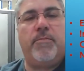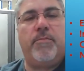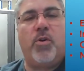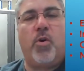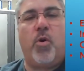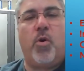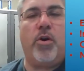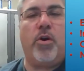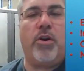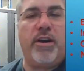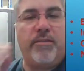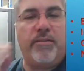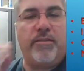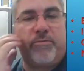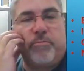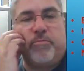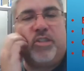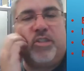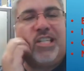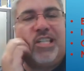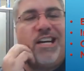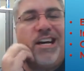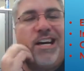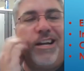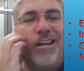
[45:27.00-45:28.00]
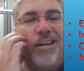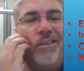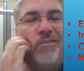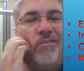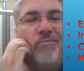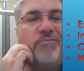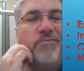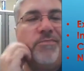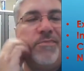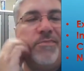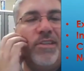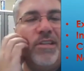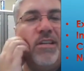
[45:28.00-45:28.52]
Ordering from China,
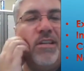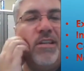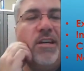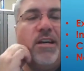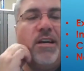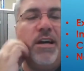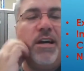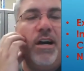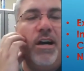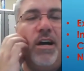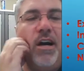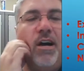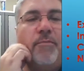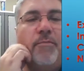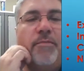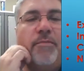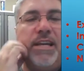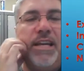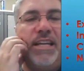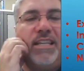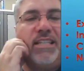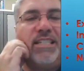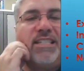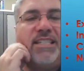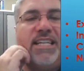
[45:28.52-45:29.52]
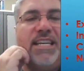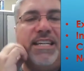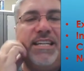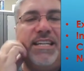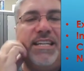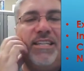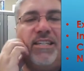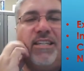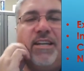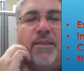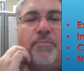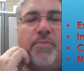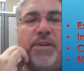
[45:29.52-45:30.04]

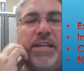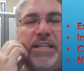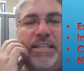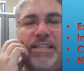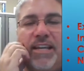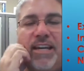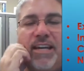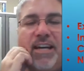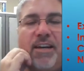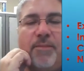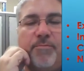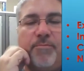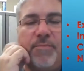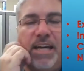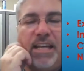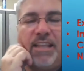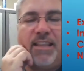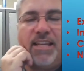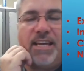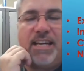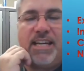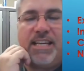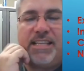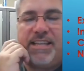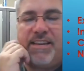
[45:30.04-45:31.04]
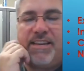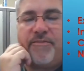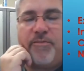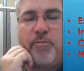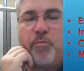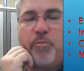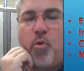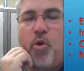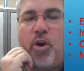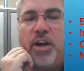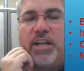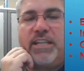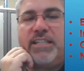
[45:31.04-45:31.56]
extended shipping time. I think it's even
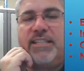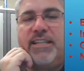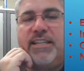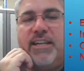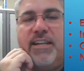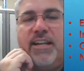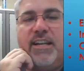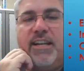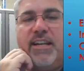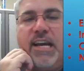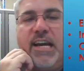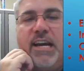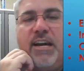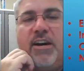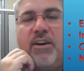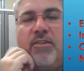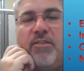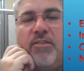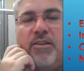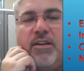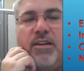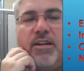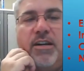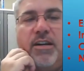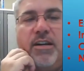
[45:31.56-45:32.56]
more extended now.